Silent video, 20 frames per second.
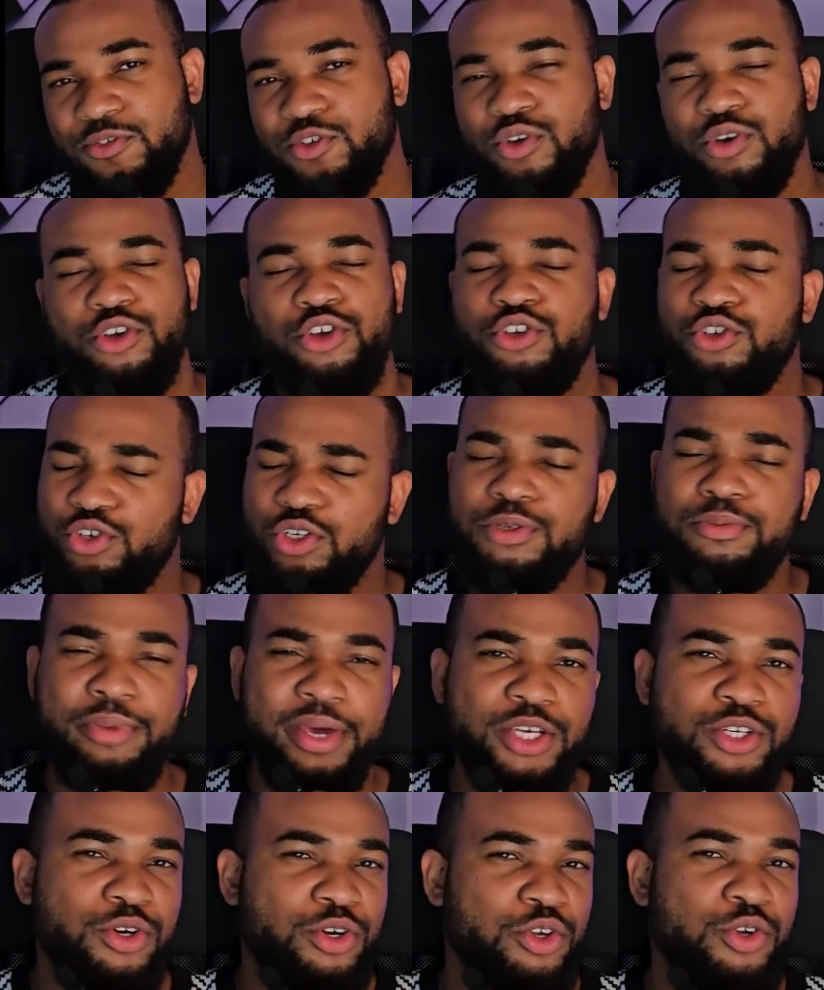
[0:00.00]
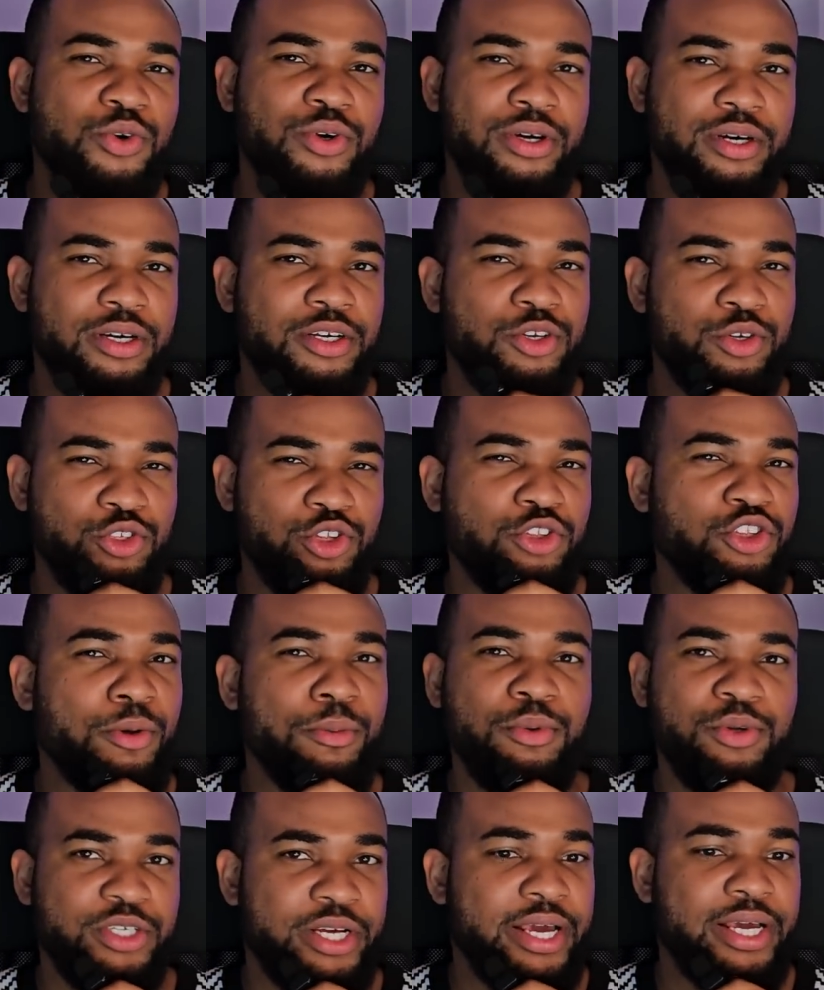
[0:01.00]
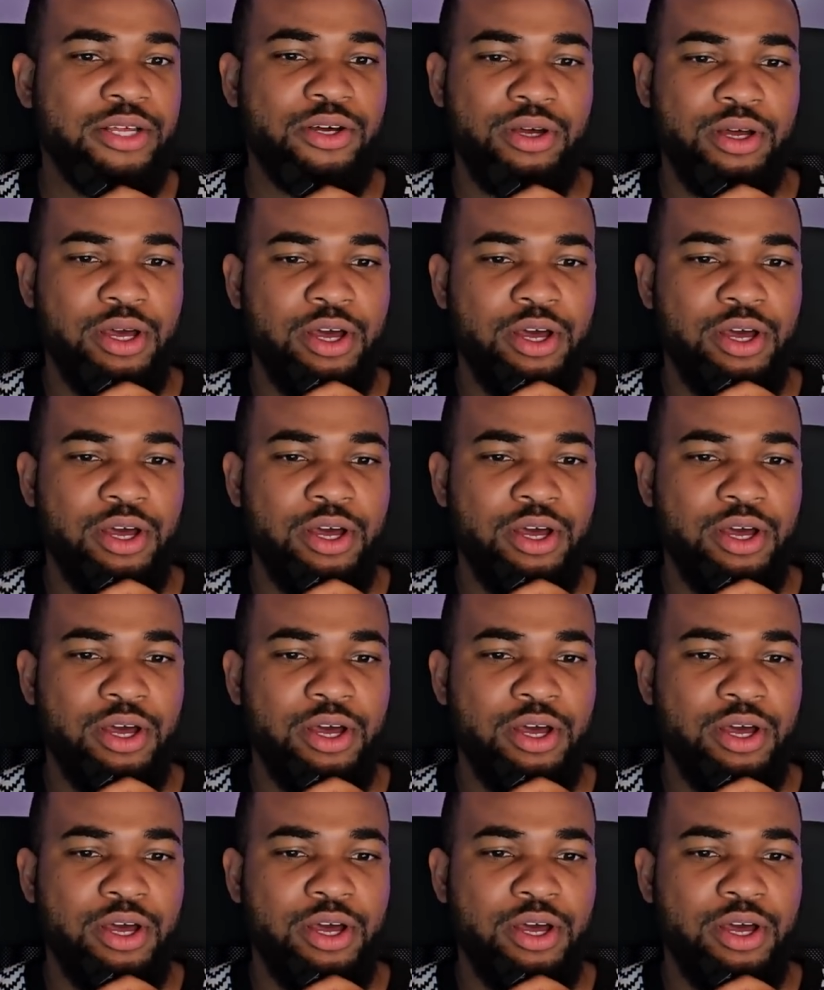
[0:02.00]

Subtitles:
So you just make sure you do double check